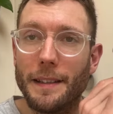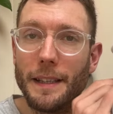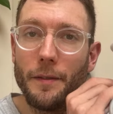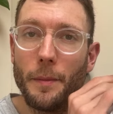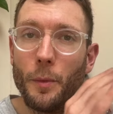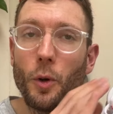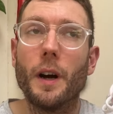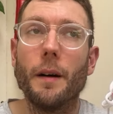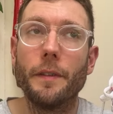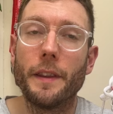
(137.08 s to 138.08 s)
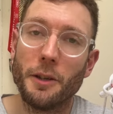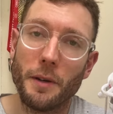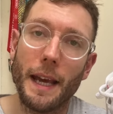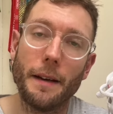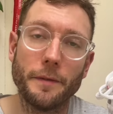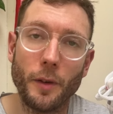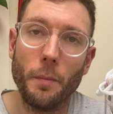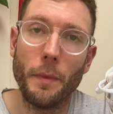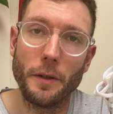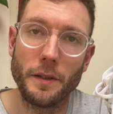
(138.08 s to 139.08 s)
to give a bit more comfort than you get
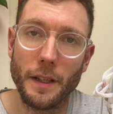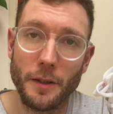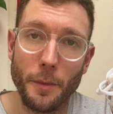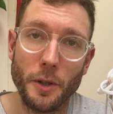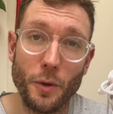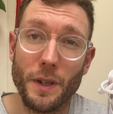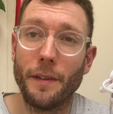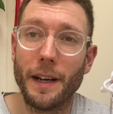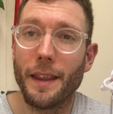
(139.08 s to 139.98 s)
from most super shoes, which are very